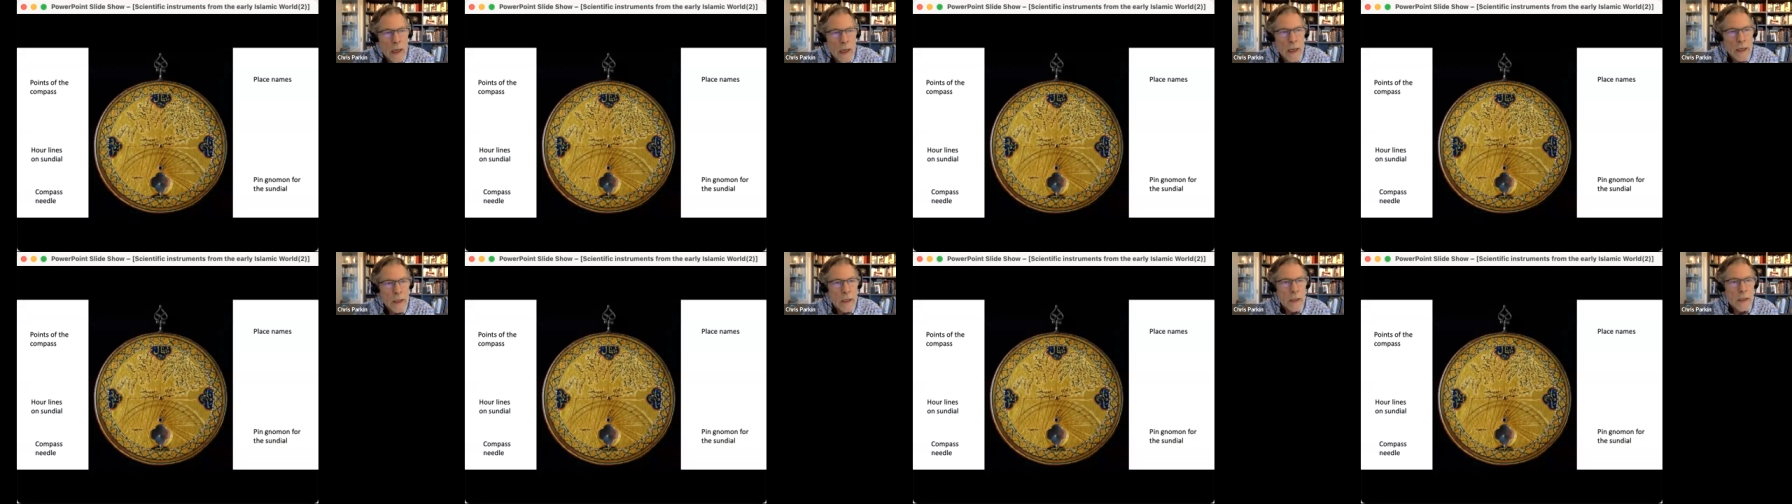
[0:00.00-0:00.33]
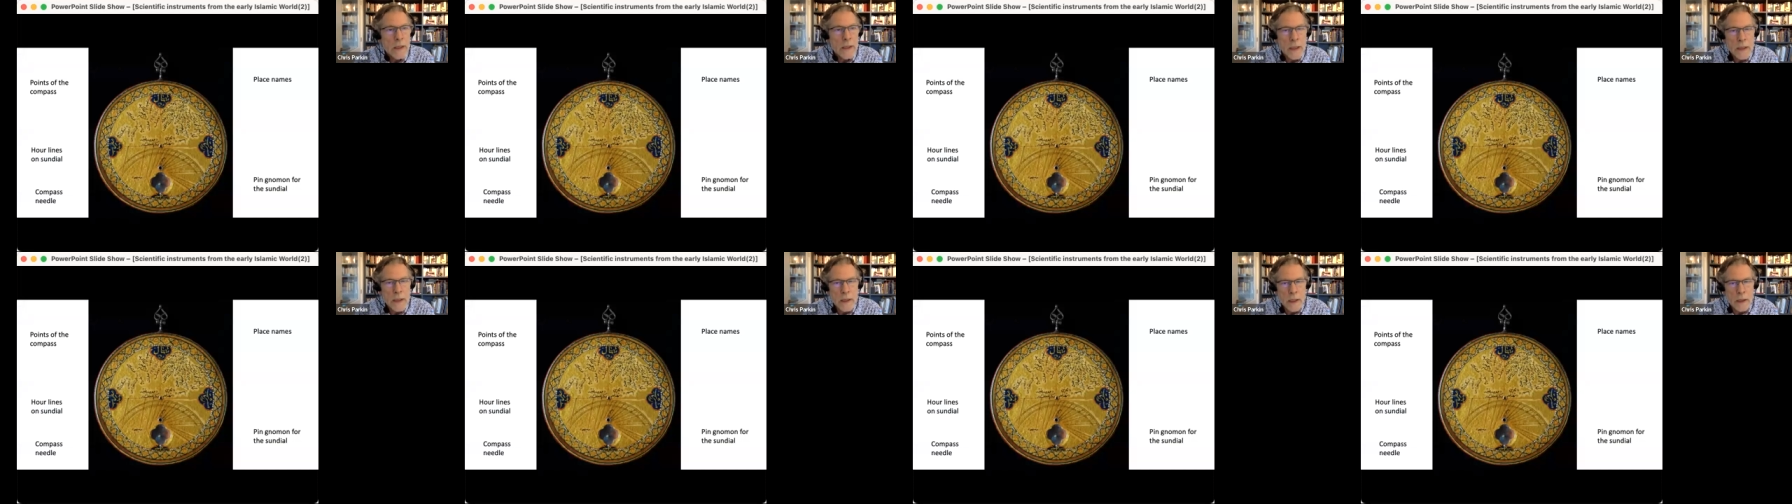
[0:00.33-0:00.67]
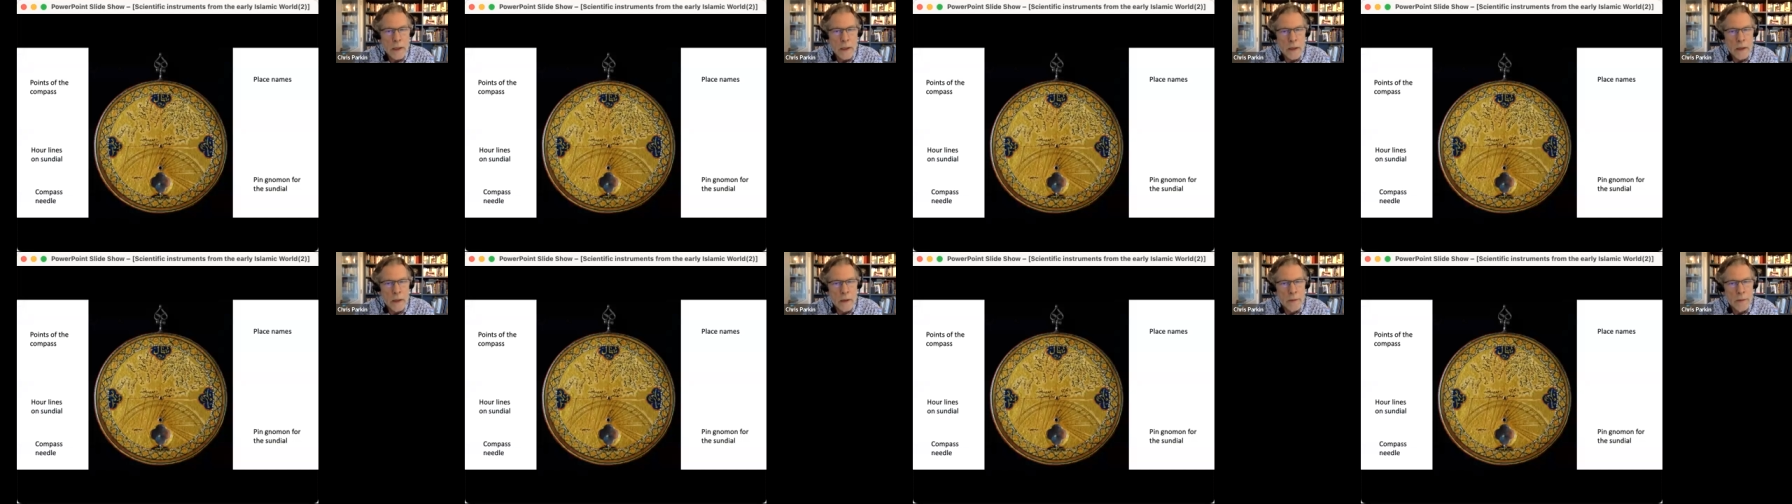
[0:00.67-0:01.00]
and a
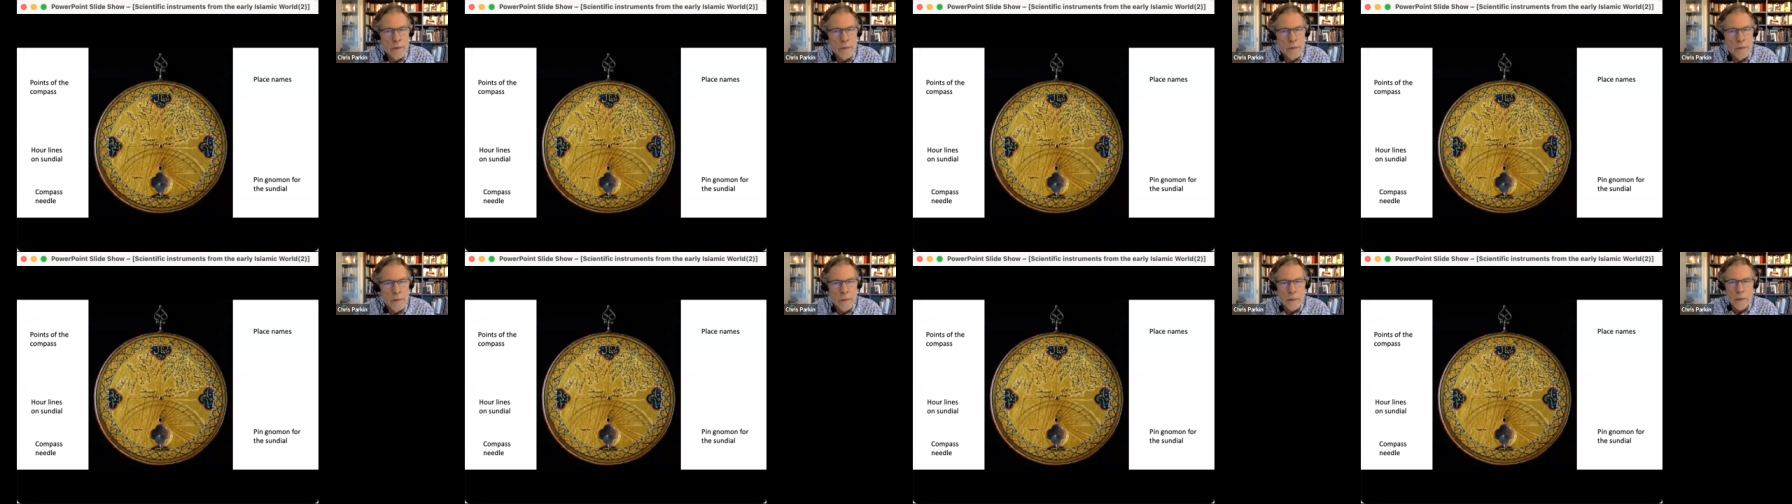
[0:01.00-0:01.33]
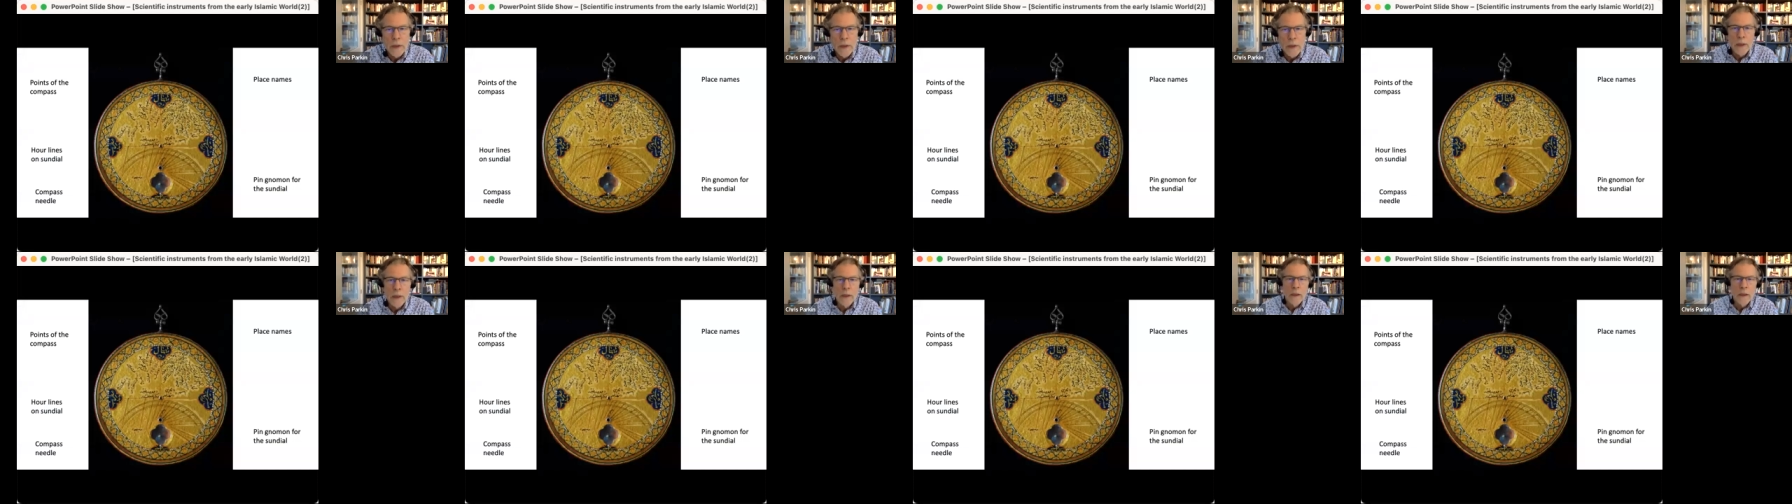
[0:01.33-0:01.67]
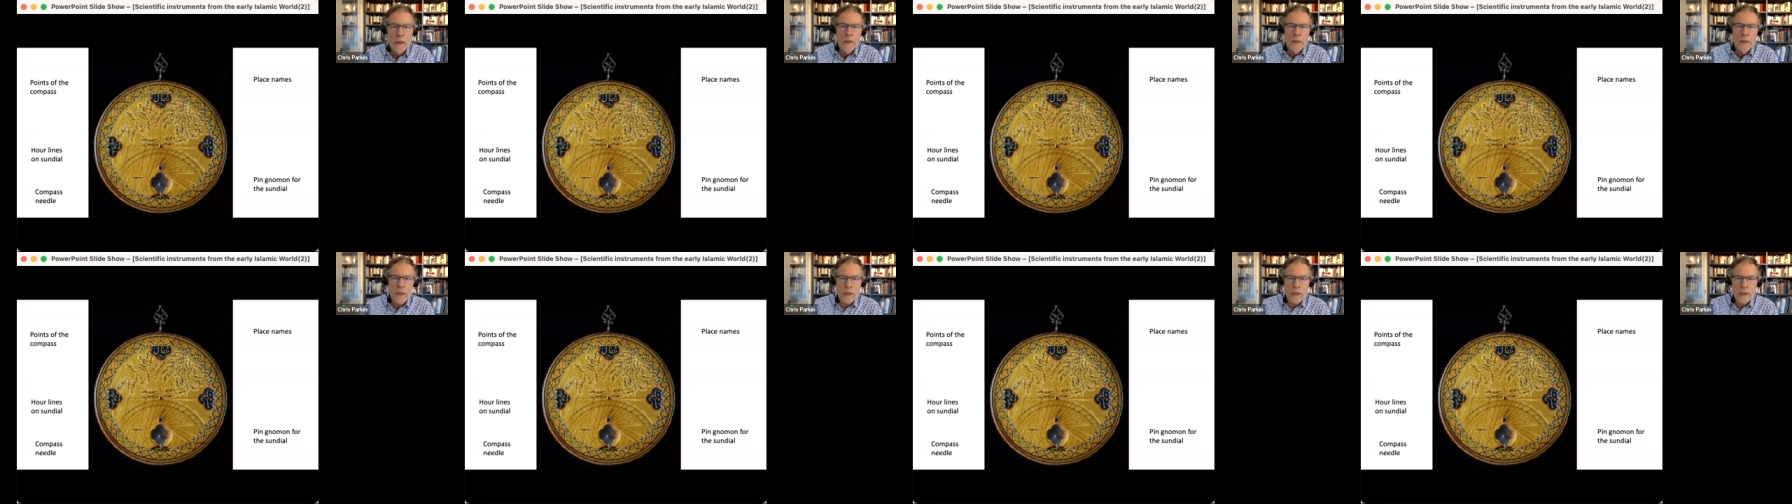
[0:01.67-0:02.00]
sundial.
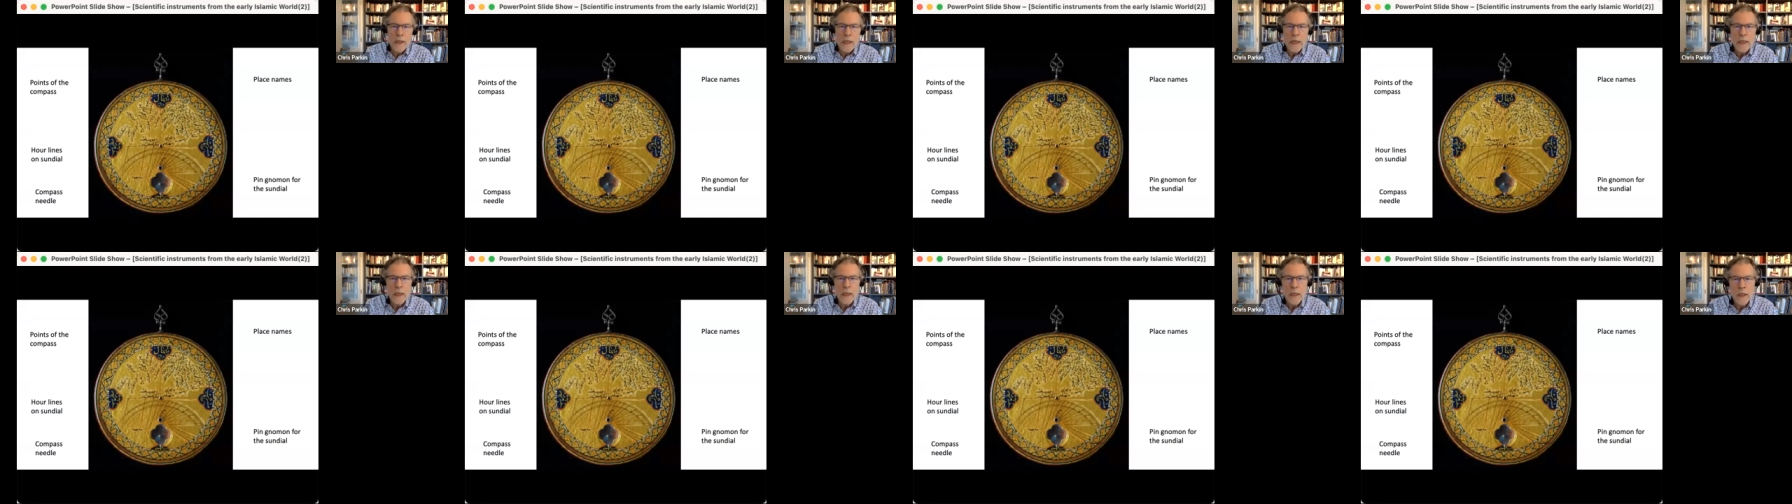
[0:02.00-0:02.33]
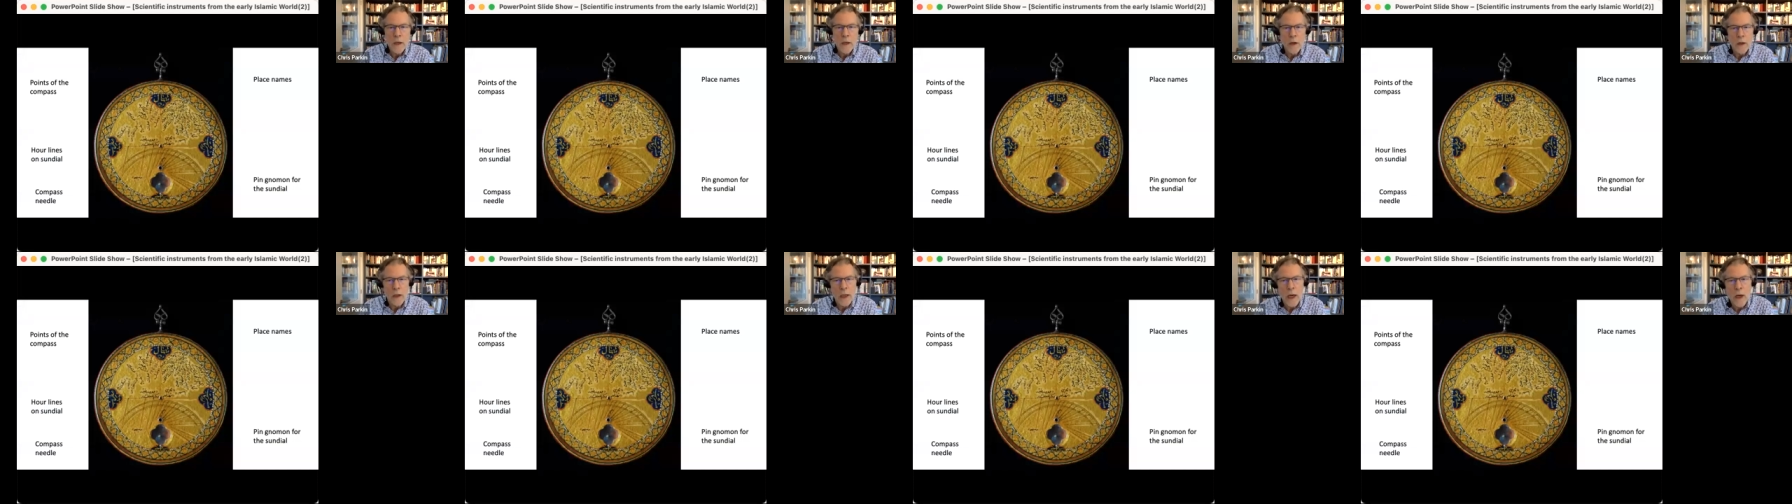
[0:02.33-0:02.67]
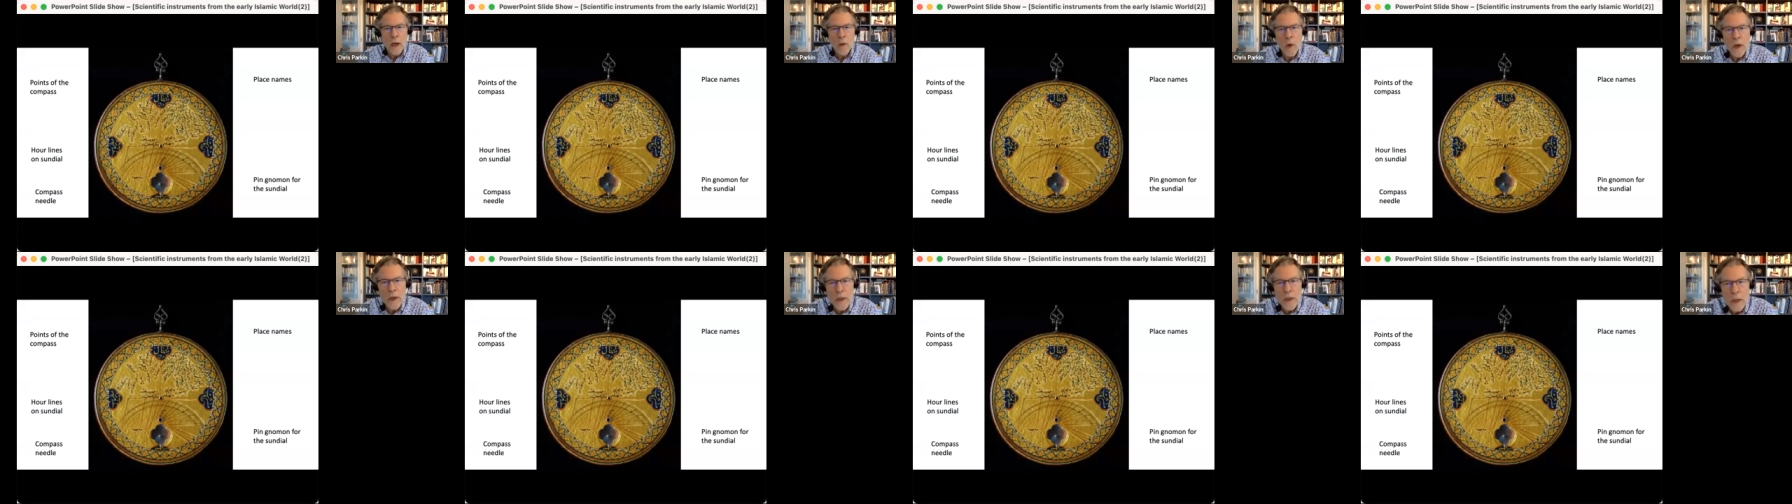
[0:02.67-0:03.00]
Just take a look.
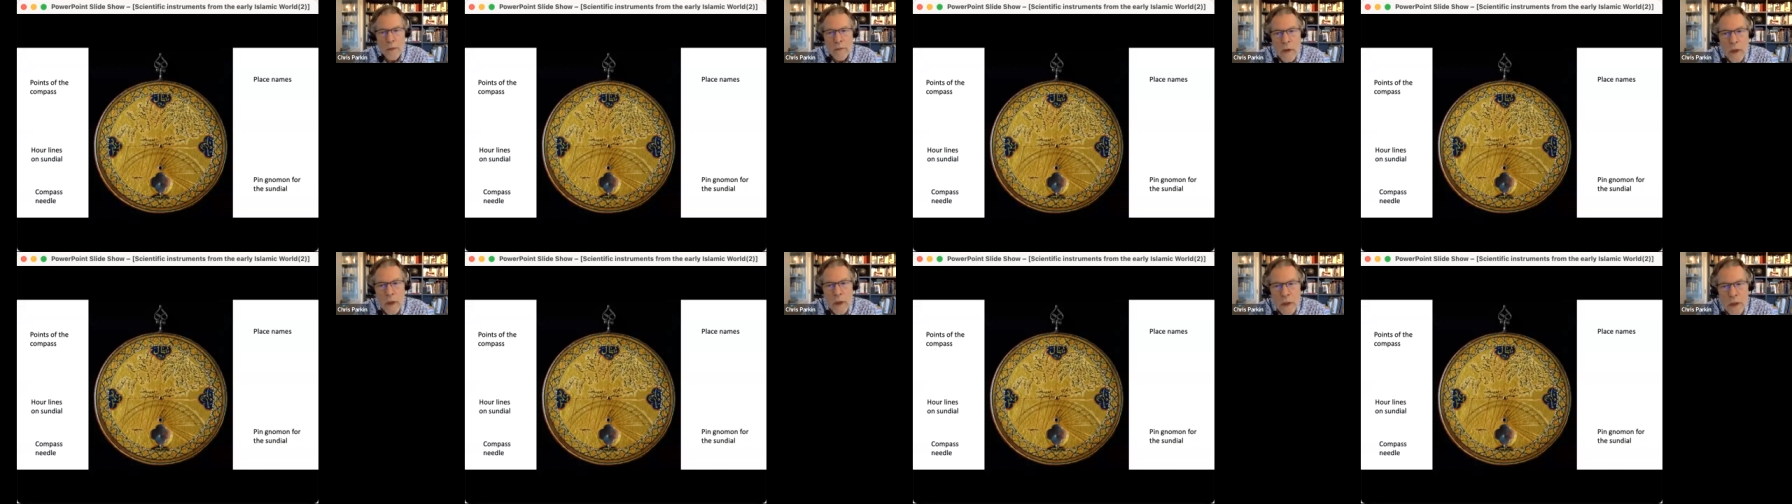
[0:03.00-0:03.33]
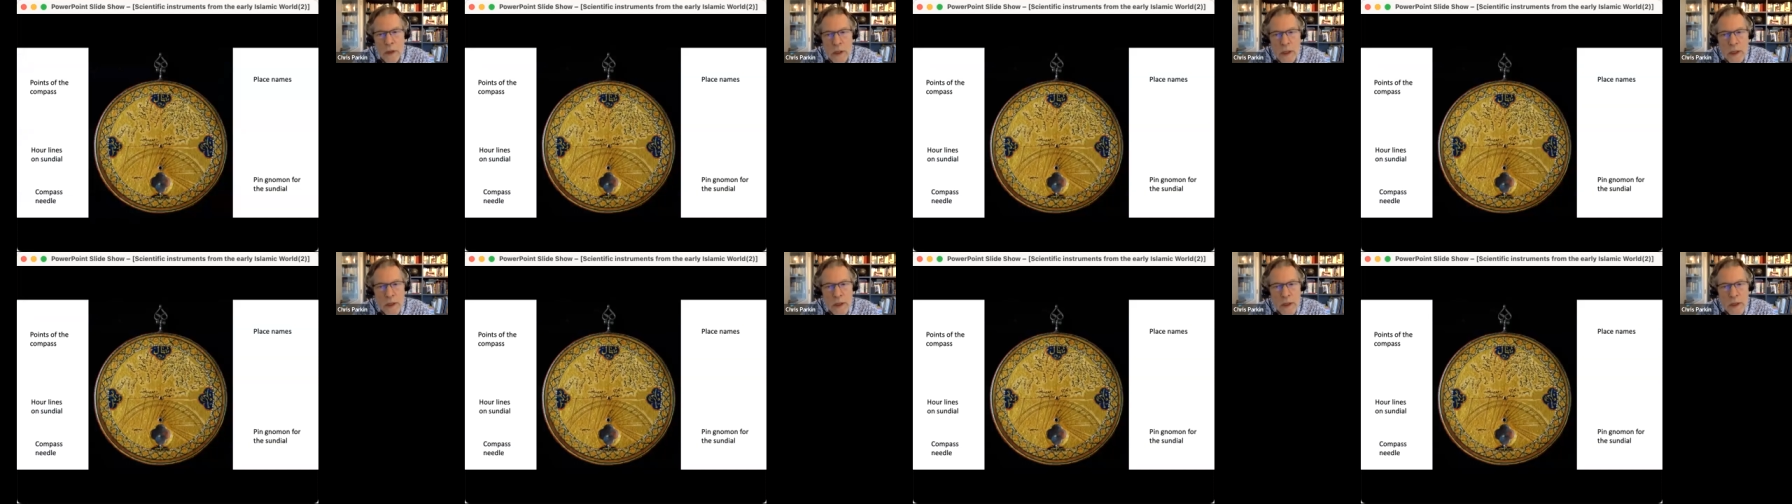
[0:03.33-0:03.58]
I wonder if you can